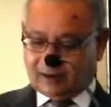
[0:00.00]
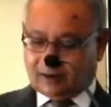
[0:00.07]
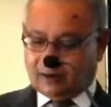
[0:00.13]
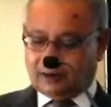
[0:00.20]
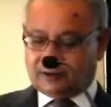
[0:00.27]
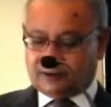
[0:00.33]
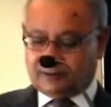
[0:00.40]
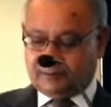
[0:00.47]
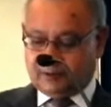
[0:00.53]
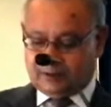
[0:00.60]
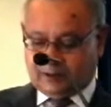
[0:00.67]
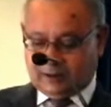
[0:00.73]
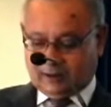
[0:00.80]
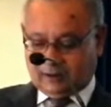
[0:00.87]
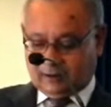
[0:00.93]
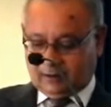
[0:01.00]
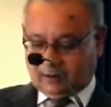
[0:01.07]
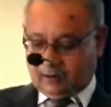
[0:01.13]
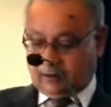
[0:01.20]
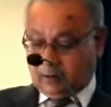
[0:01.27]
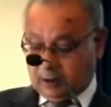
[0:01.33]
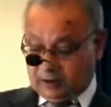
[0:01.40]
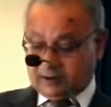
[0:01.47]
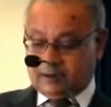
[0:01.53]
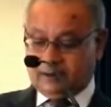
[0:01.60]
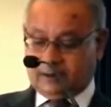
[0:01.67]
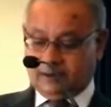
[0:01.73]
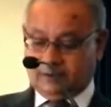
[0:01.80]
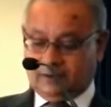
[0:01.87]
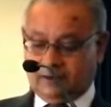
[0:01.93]
contributing,
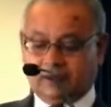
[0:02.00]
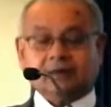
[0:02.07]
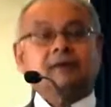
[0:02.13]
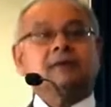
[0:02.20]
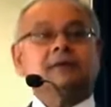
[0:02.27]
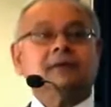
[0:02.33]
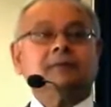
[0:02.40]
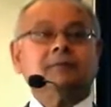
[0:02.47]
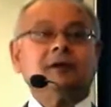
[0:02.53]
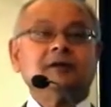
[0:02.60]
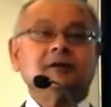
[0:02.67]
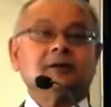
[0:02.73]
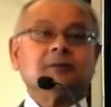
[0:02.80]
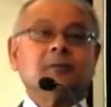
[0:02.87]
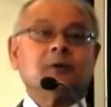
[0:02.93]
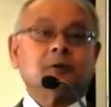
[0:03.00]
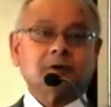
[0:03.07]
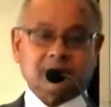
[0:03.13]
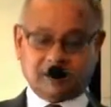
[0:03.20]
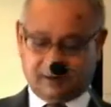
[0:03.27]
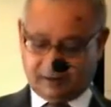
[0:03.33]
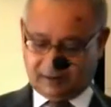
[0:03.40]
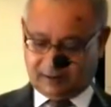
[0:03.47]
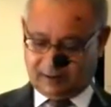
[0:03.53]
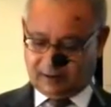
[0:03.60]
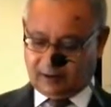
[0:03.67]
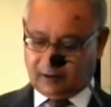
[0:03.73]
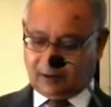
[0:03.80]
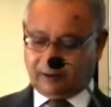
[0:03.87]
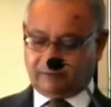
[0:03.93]
constituting the major portion
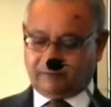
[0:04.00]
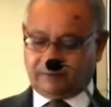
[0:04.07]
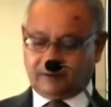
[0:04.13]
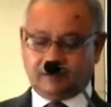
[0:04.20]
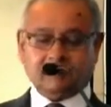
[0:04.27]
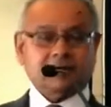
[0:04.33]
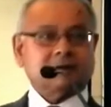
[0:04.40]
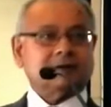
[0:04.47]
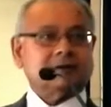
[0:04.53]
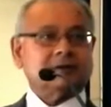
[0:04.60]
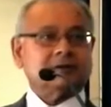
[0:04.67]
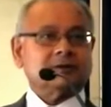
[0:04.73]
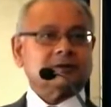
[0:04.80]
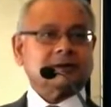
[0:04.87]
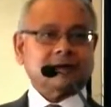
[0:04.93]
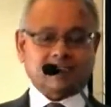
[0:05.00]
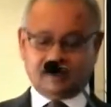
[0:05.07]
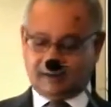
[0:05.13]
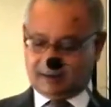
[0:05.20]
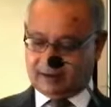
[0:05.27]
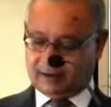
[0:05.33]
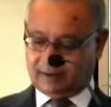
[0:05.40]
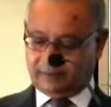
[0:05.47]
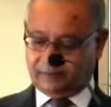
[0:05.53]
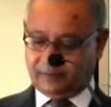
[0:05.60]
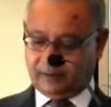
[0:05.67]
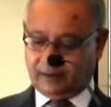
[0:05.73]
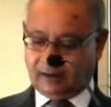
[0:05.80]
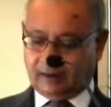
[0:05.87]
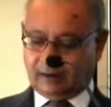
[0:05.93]
of immigrants to Canada
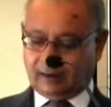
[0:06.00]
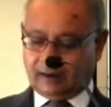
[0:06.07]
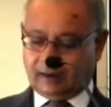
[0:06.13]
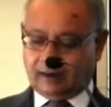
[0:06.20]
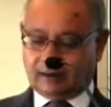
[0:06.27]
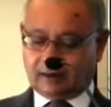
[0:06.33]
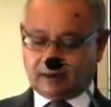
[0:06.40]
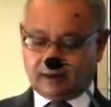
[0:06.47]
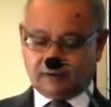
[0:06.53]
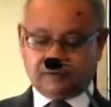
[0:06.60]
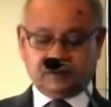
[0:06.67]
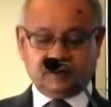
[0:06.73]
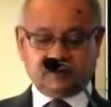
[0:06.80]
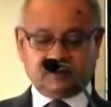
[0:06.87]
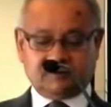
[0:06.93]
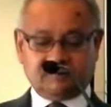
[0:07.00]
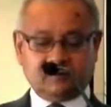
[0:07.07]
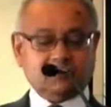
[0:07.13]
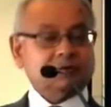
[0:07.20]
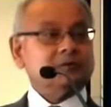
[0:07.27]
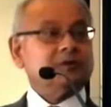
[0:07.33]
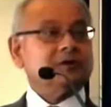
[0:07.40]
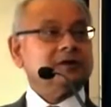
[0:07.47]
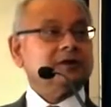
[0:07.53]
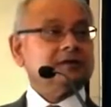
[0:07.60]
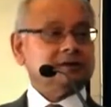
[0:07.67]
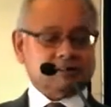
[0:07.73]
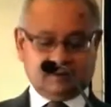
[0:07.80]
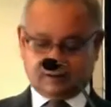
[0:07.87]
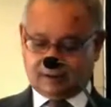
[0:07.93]
and countries of those
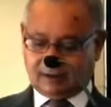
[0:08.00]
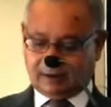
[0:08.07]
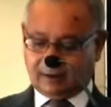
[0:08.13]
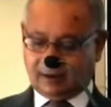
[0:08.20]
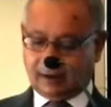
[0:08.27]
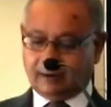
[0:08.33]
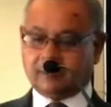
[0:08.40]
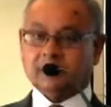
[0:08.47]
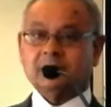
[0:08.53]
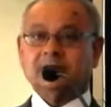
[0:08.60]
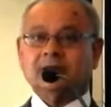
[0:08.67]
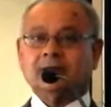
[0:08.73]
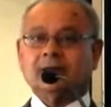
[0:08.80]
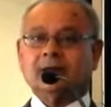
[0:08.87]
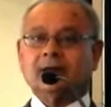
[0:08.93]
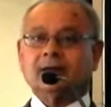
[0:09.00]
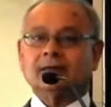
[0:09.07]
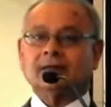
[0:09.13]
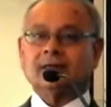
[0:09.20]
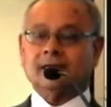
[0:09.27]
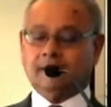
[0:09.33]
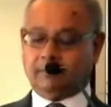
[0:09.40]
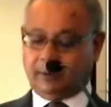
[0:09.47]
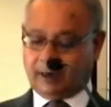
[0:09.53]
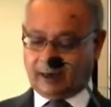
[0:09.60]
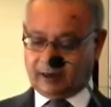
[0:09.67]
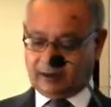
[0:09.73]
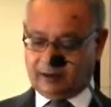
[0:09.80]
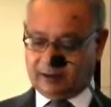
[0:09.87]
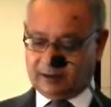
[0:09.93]
regions emerging as key
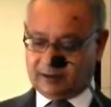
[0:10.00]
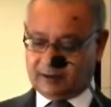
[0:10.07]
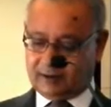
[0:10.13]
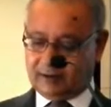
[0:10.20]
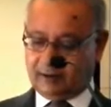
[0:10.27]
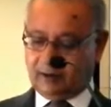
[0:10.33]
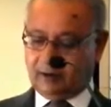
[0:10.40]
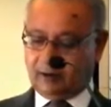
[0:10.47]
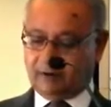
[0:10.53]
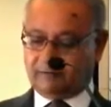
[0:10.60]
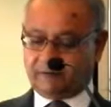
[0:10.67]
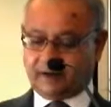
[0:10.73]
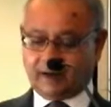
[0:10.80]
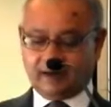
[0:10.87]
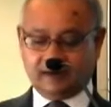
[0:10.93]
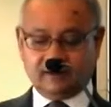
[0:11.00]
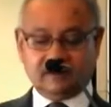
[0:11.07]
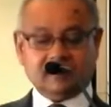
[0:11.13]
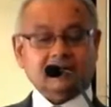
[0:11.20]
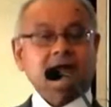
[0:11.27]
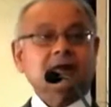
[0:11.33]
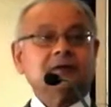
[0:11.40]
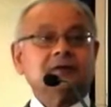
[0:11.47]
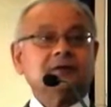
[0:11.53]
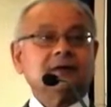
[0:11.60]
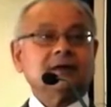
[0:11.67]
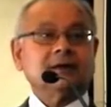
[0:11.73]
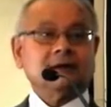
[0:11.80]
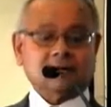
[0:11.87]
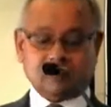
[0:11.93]
partners of Canada in
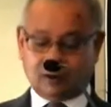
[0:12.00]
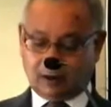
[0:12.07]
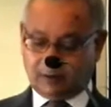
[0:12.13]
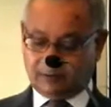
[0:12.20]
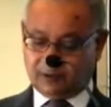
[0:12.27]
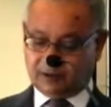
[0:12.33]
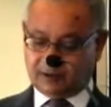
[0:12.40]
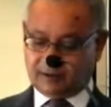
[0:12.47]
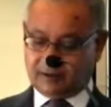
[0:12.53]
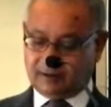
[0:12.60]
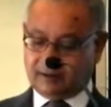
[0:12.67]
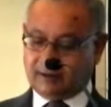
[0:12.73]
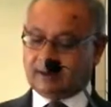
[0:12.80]
trade and commerce